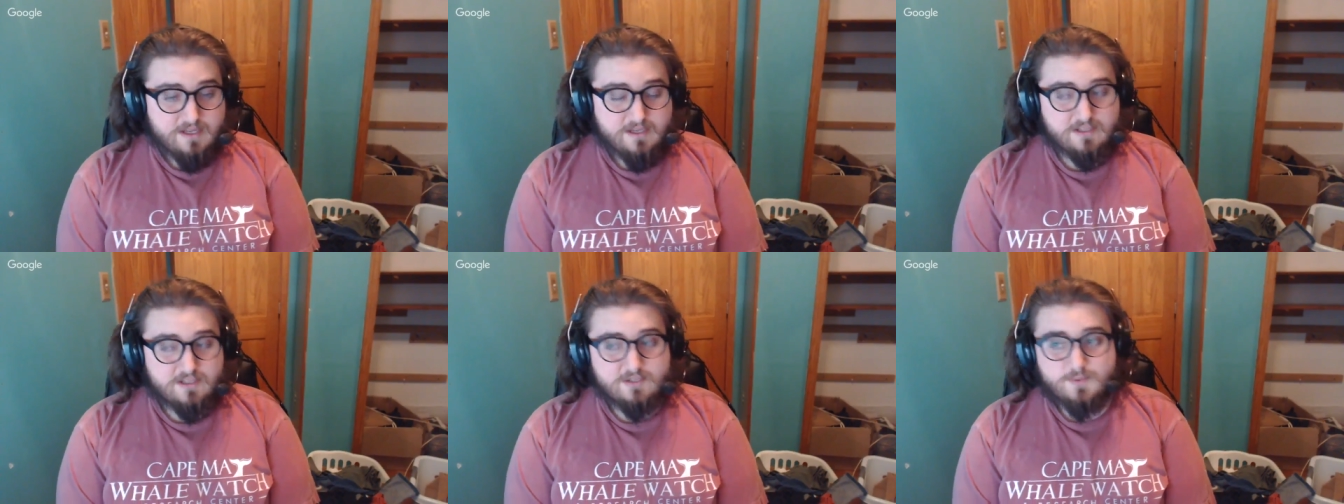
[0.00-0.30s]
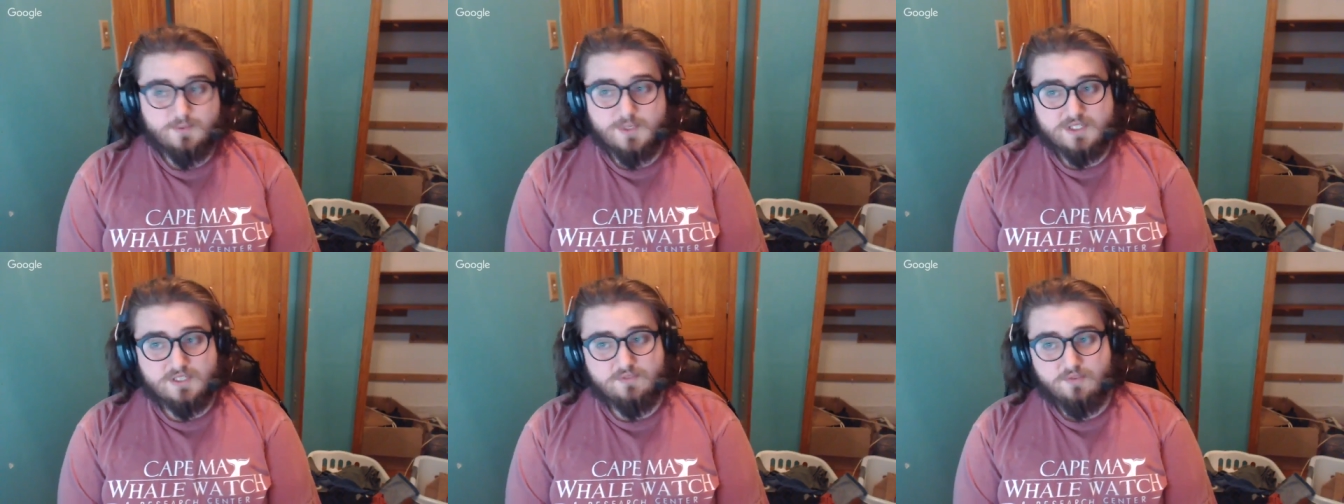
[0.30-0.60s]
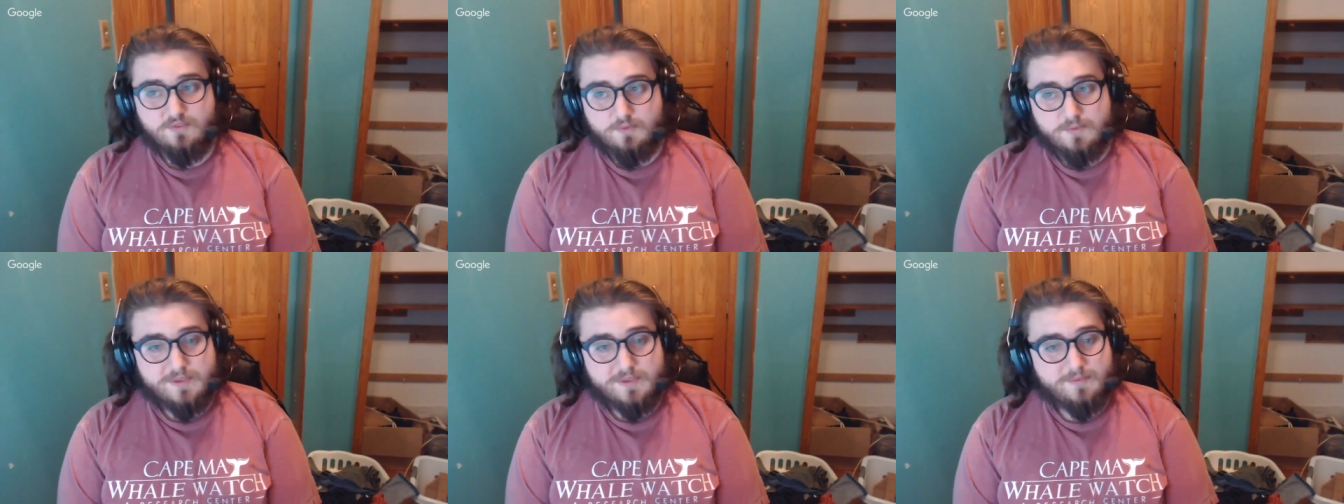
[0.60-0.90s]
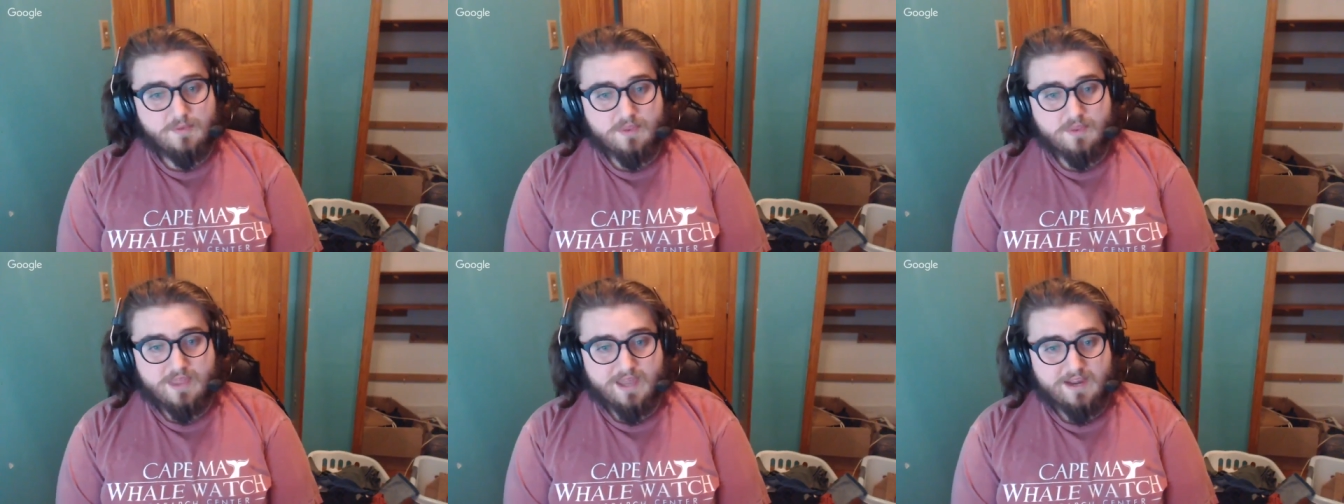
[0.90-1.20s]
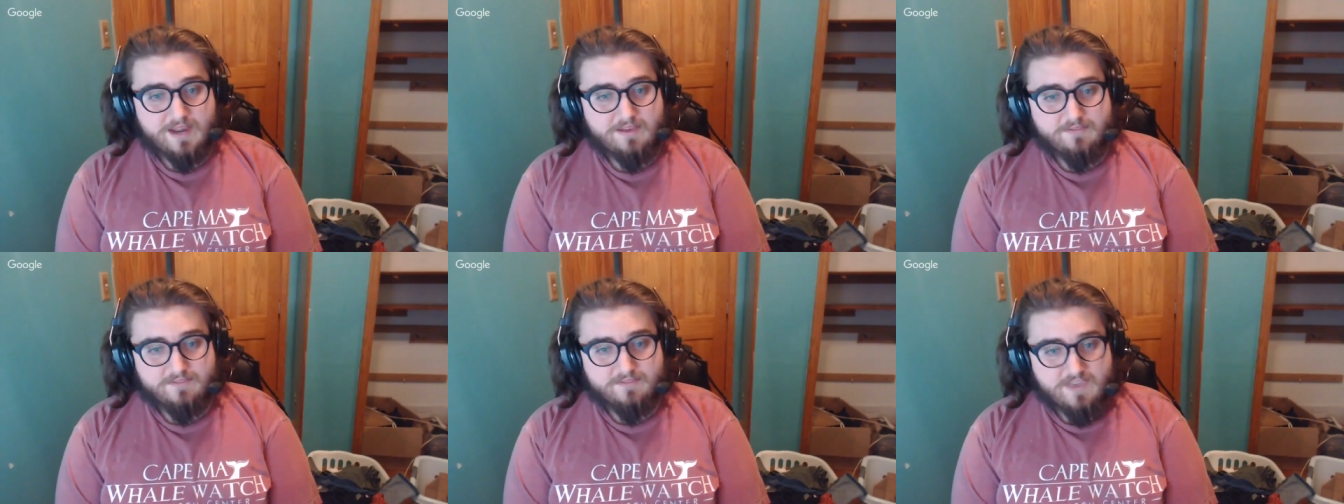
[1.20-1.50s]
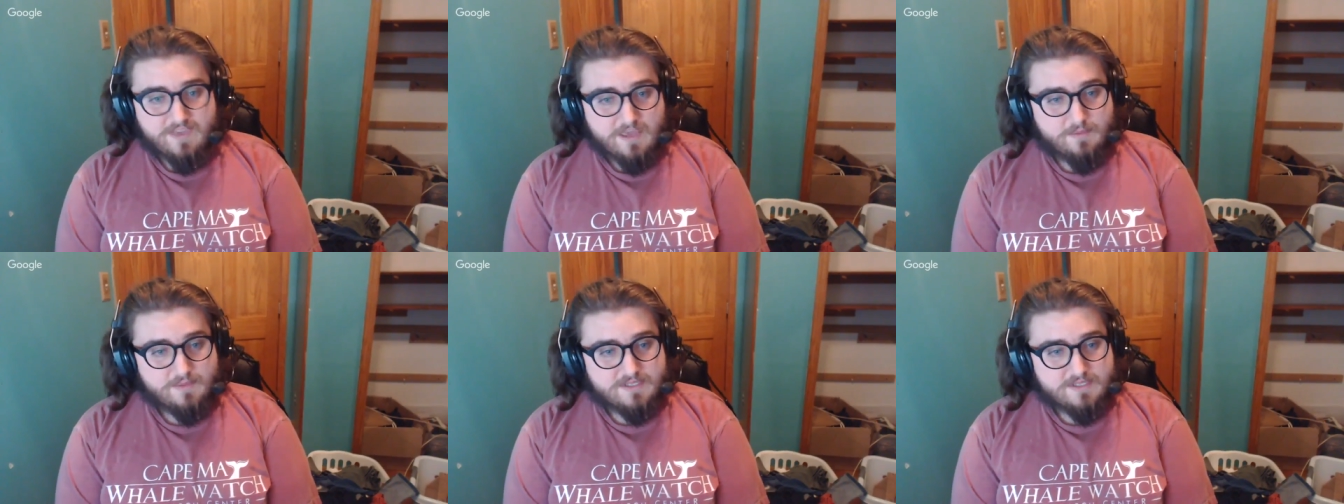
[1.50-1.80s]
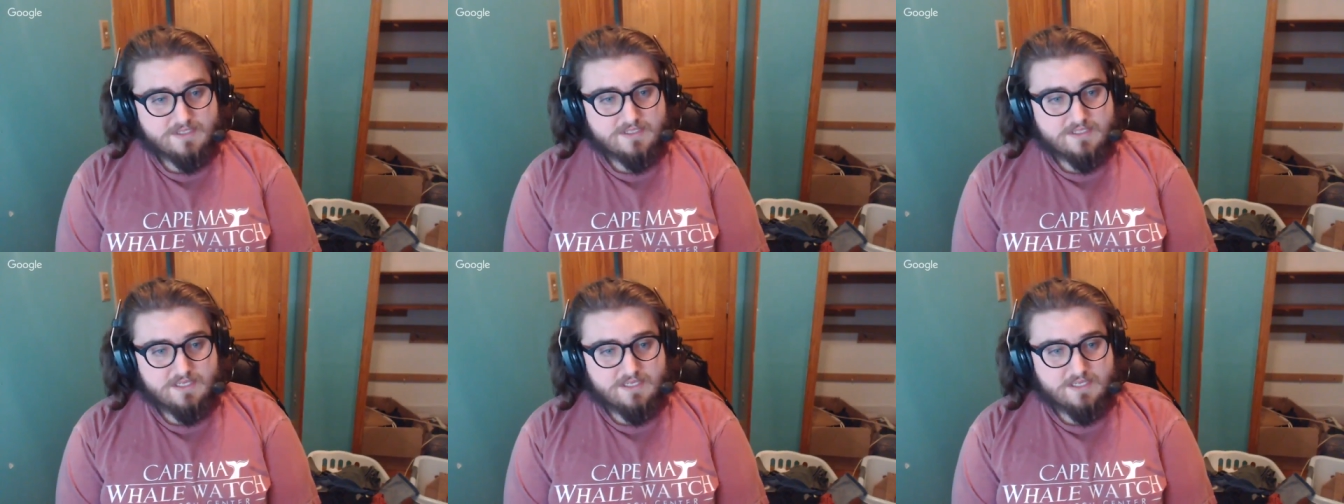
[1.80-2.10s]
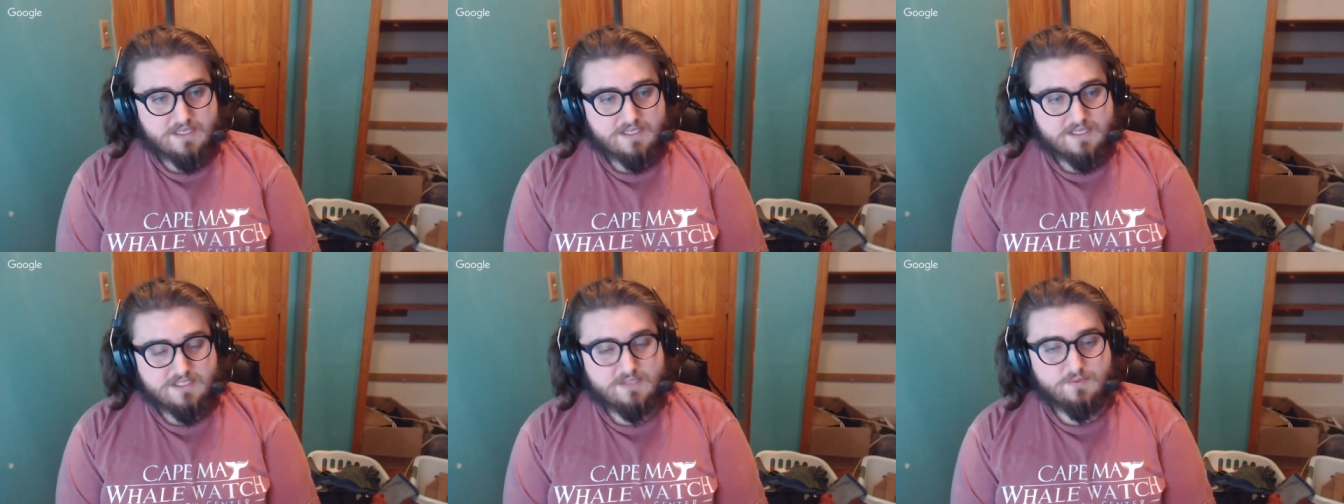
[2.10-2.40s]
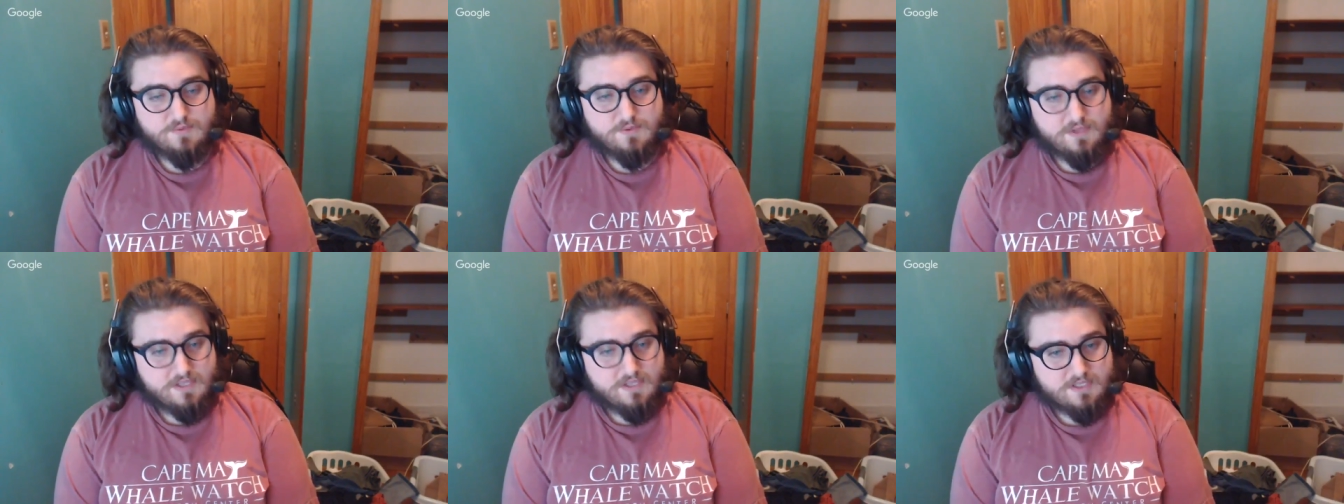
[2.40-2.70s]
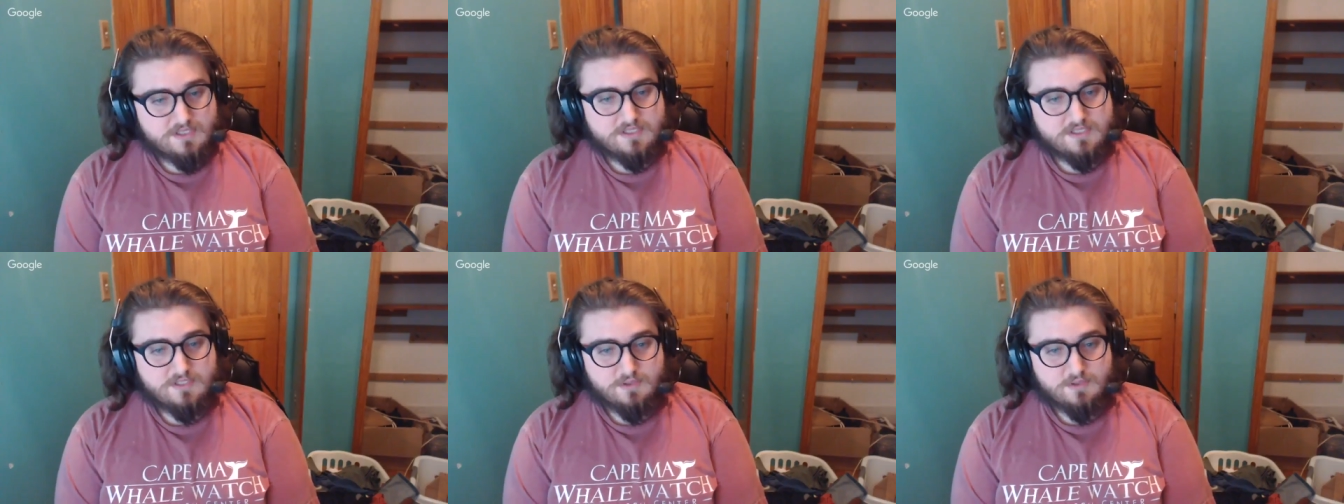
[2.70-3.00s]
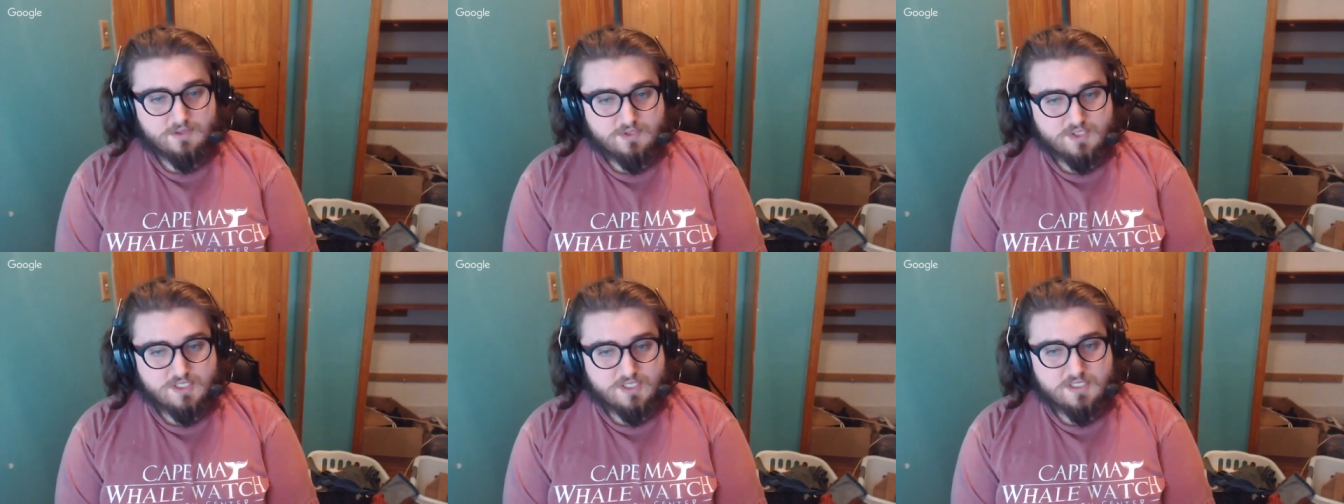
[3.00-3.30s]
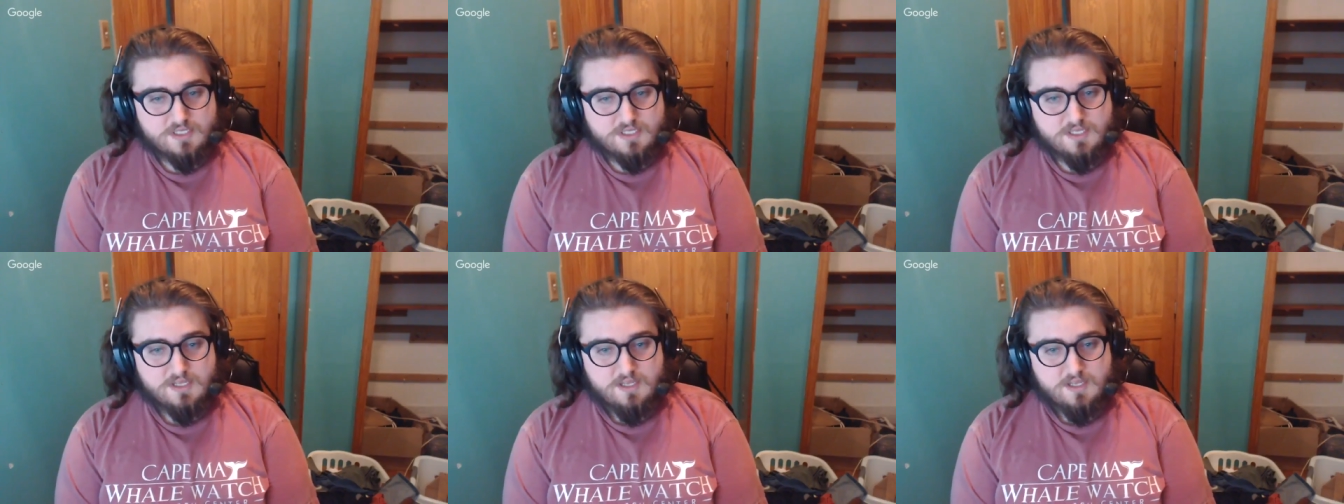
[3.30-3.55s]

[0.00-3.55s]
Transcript: especially for people that have families, uh, it's a really good solution.